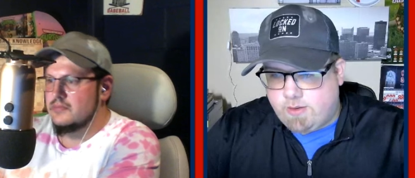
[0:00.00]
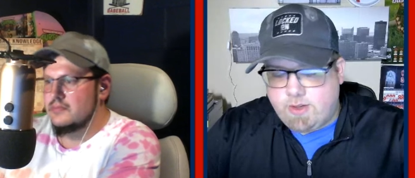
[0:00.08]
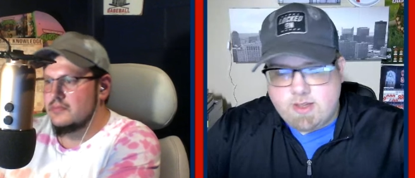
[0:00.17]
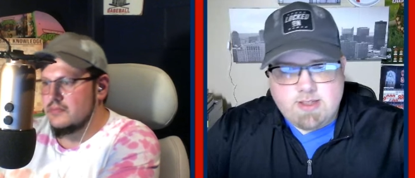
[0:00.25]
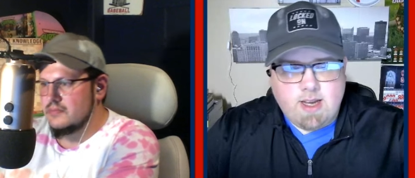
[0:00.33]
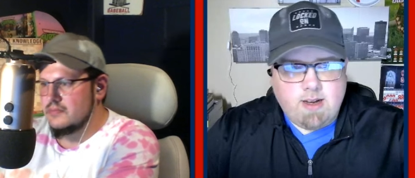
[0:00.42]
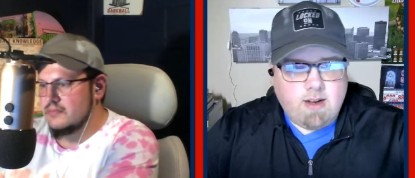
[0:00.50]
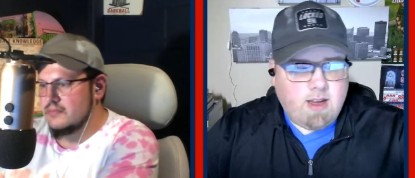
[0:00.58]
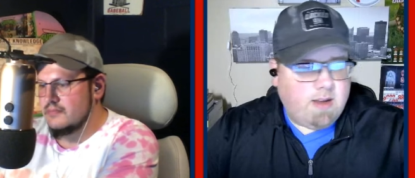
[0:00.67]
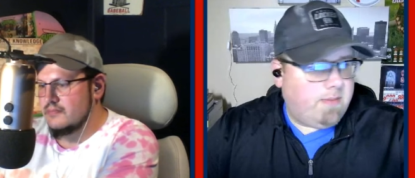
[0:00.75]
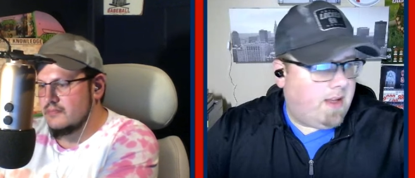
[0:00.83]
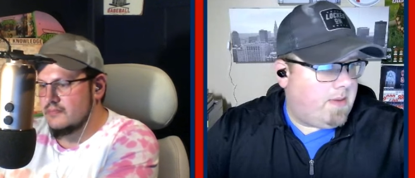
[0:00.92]
Speaker 1: I don't know, good sign.
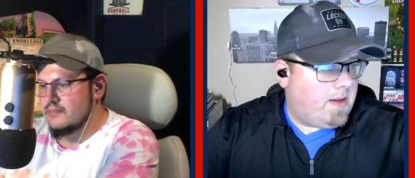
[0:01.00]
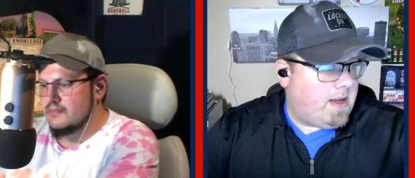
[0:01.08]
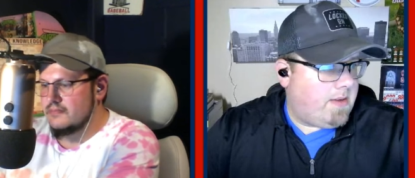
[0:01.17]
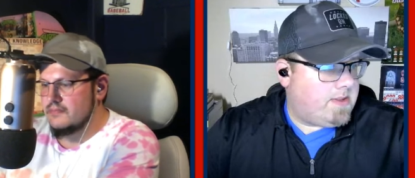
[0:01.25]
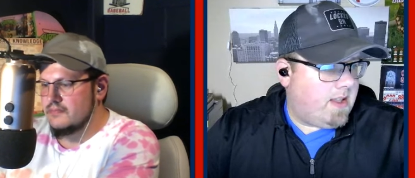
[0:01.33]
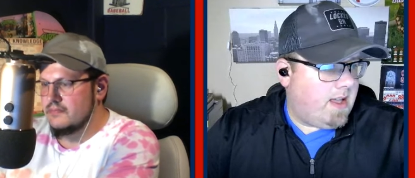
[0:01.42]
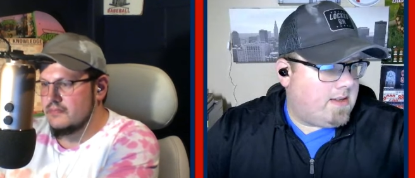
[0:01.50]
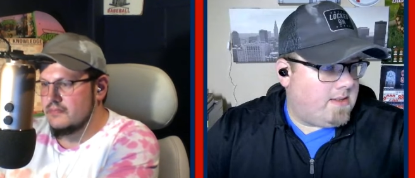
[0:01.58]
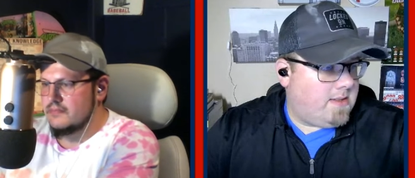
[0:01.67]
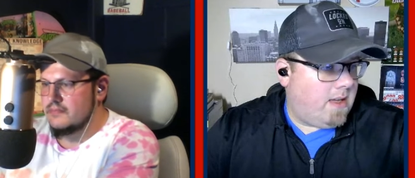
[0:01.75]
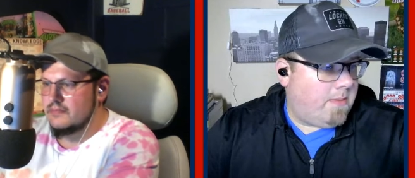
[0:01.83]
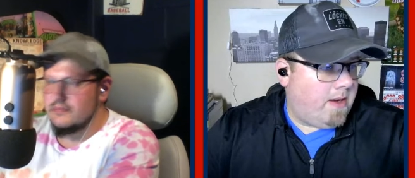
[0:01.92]
I'm, I'm I was glad to
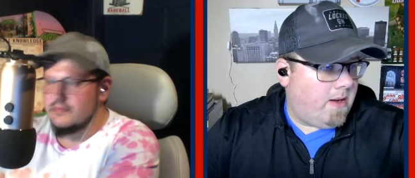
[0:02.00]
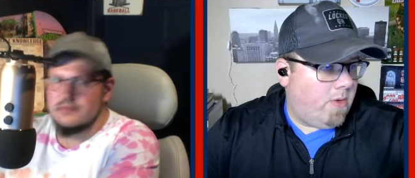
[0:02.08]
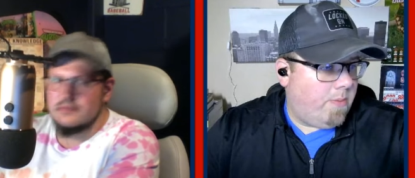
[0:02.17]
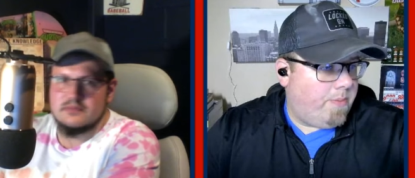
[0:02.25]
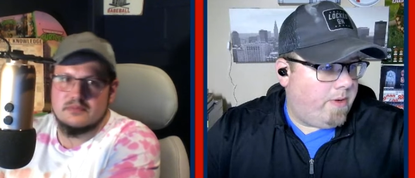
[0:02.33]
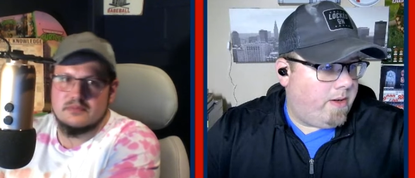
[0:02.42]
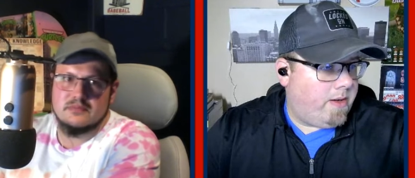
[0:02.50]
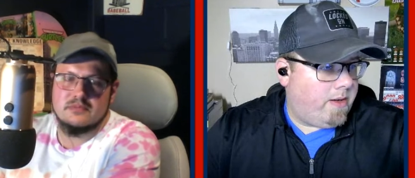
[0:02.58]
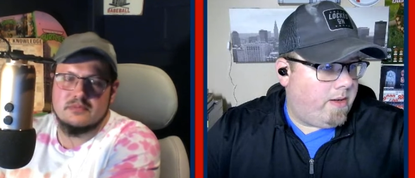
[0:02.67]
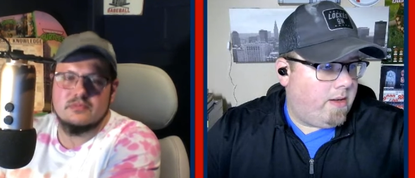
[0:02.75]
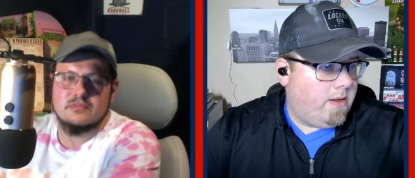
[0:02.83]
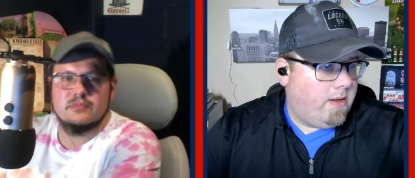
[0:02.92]
see him, and I hope
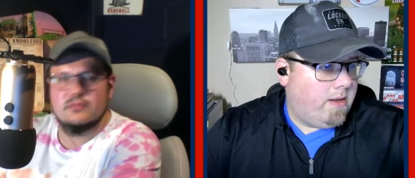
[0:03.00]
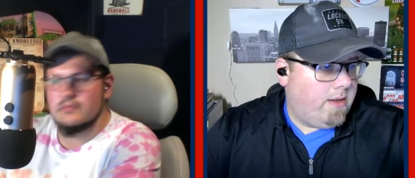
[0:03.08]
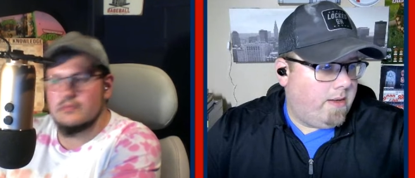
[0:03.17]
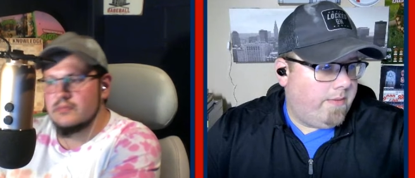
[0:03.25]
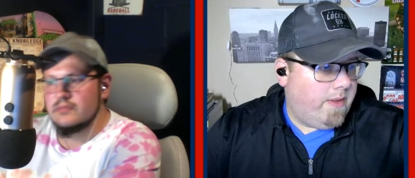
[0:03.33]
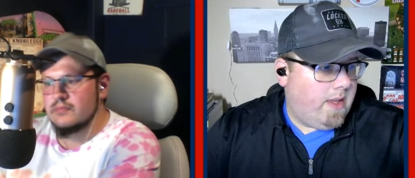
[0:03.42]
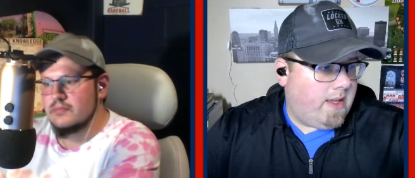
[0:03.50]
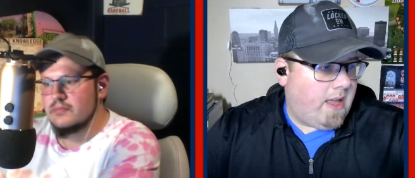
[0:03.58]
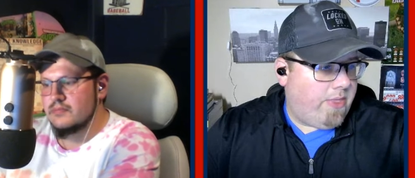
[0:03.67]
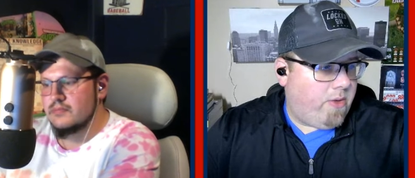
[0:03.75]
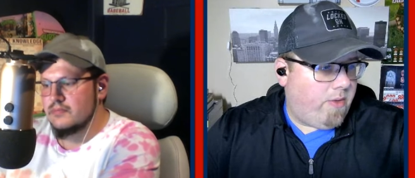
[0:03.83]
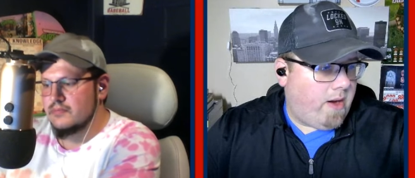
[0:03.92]
uh, he
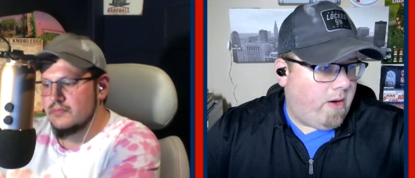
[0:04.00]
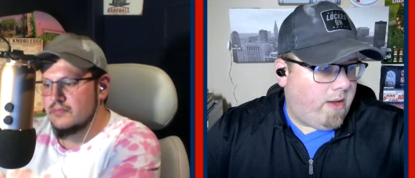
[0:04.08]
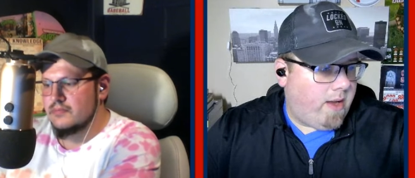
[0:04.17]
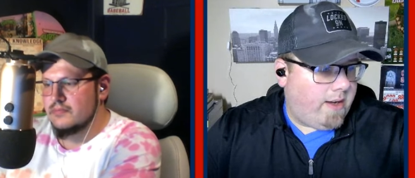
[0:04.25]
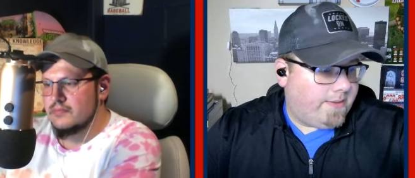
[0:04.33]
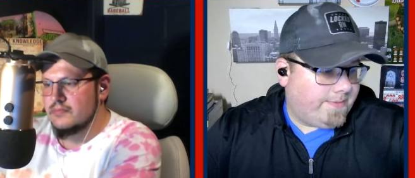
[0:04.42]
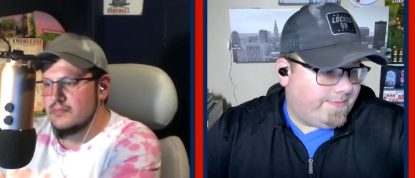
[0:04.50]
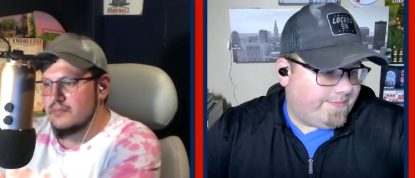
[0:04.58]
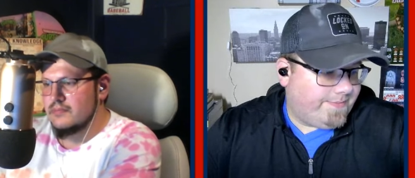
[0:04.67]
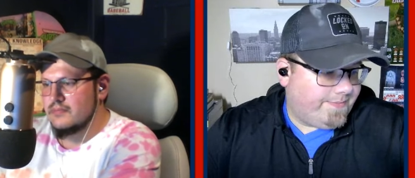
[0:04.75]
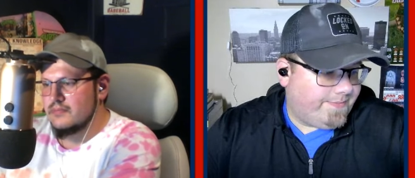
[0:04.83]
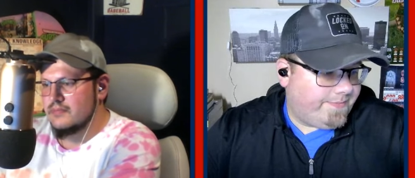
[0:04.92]
got through that okay.
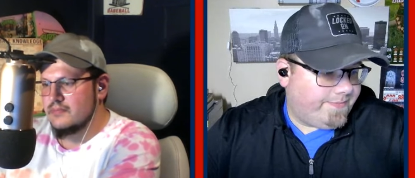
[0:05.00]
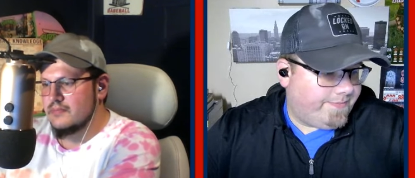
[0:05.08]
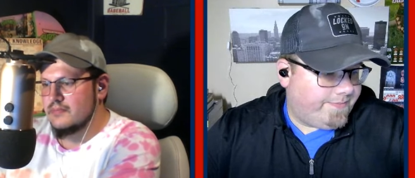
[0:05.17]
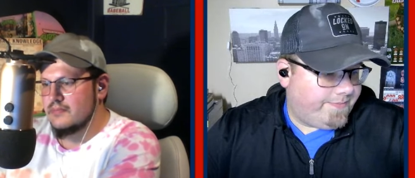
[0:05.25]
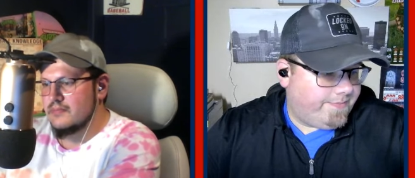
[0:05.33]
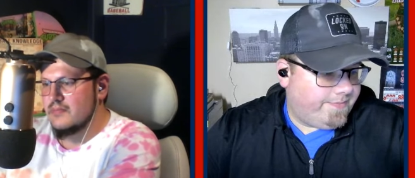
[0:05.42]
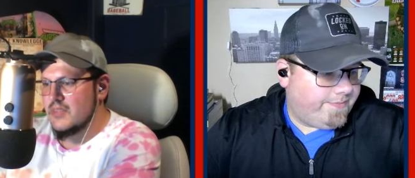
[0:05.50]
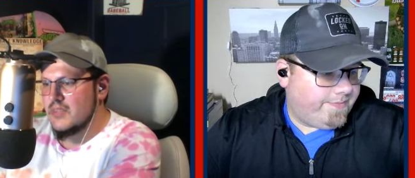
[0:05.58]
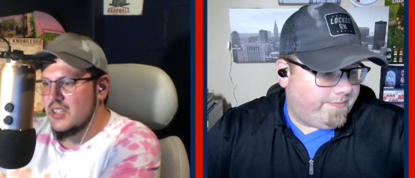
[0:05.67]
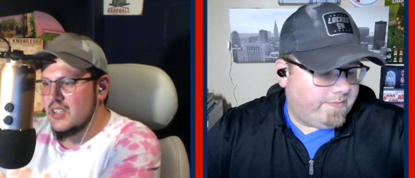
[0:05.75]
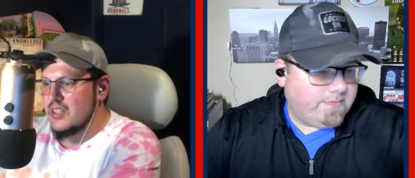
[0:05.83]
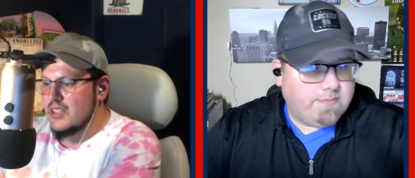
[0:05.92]

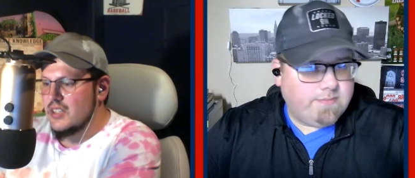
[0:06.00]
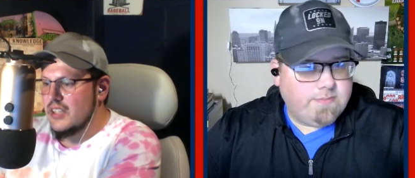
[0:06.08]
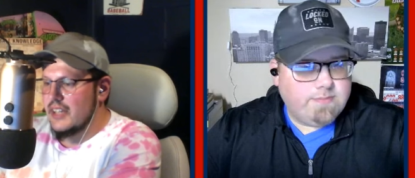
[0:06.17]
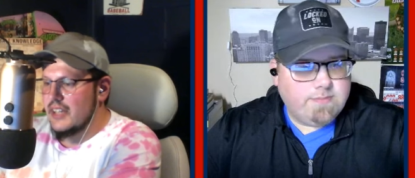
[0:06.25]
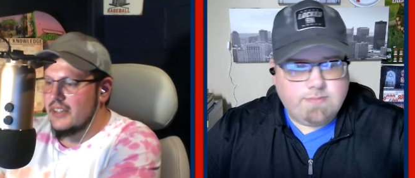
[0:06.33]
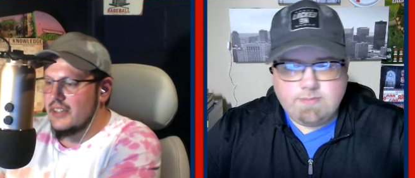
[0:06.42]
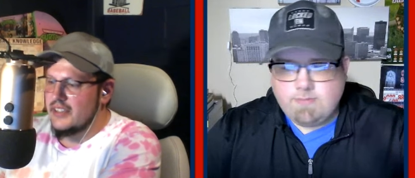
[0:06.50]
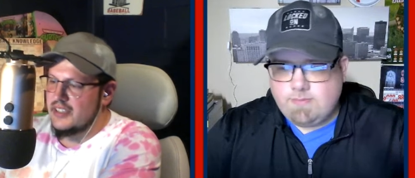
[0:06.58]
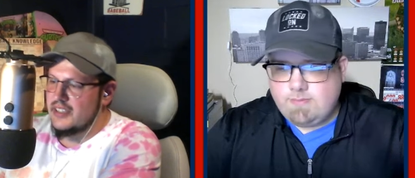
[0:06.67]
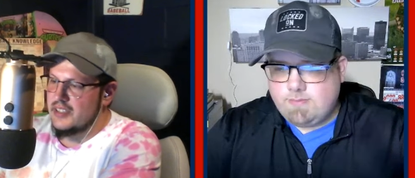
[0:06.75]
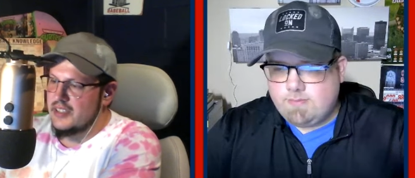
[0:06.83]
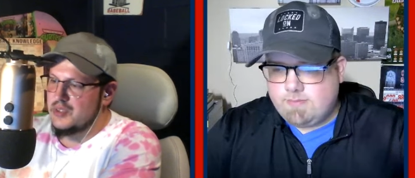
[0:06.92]
Speaker 2: Yeah, uh, this
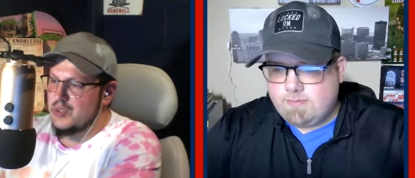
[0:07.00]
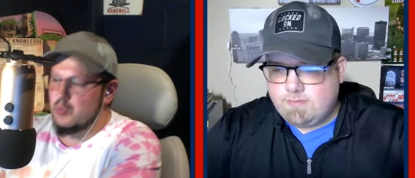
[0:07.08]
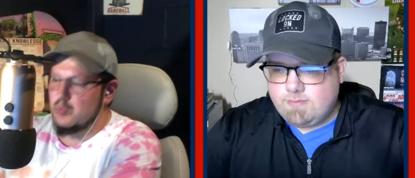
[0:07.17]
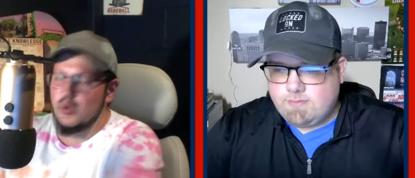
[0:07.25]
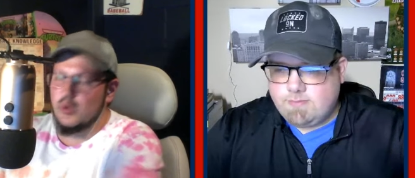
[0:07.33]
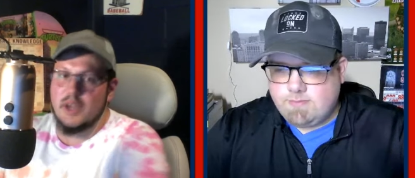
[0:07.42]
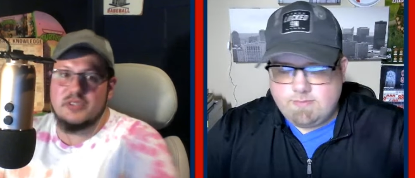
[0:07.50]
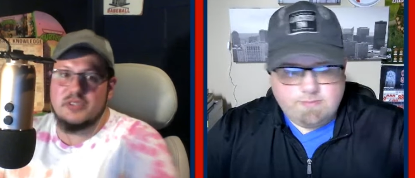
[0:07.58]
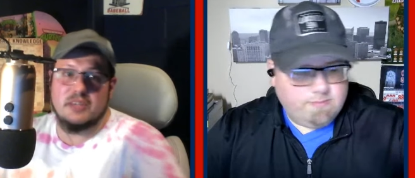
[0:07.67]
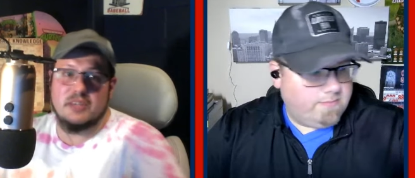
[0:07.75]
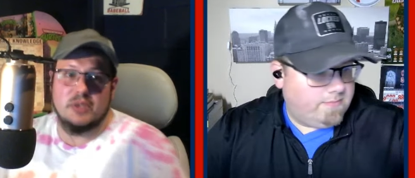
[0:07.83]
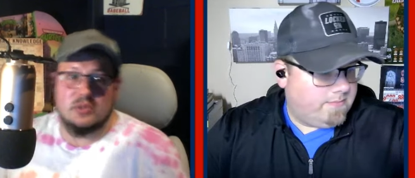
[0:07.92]
was a rough
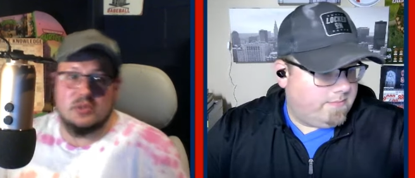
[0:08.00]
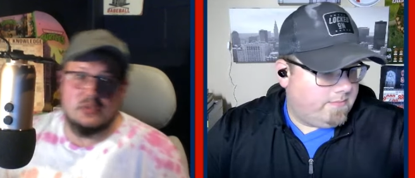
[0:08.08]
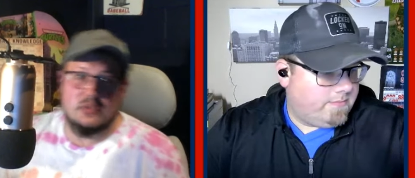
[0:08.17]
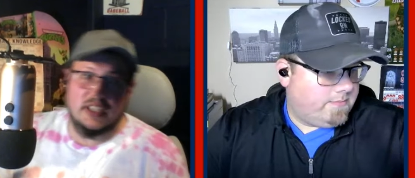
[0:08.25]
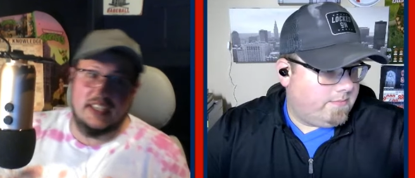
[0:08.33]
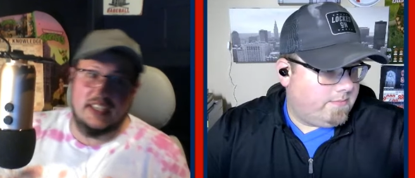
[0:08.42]
debut. Like